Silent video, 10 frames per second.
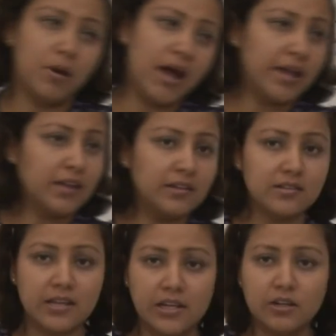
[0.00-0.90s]
buying and the
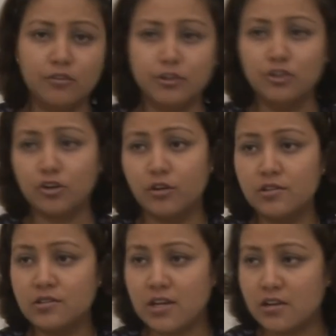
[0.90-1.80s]
selling of
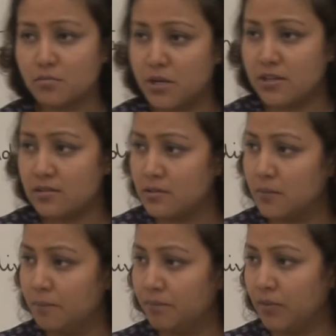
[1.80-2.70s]
insurance take place,
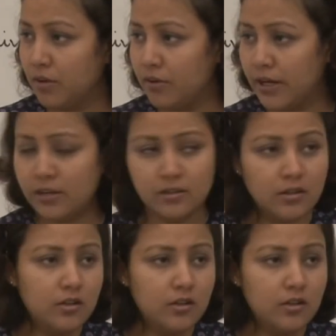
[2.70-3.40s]
right.